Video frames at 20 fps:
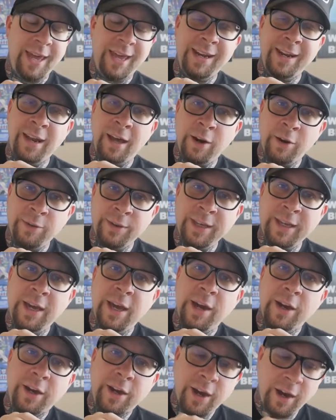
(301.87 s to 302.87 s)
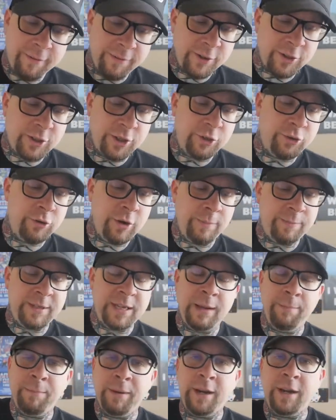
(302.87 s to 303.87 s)
It not only covers the drip
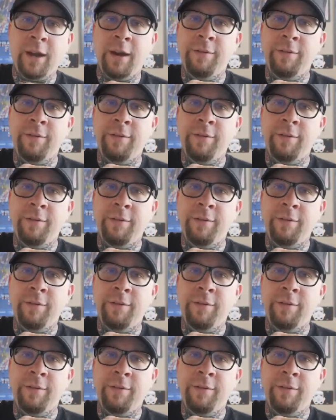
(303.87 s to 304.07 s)
tip, but it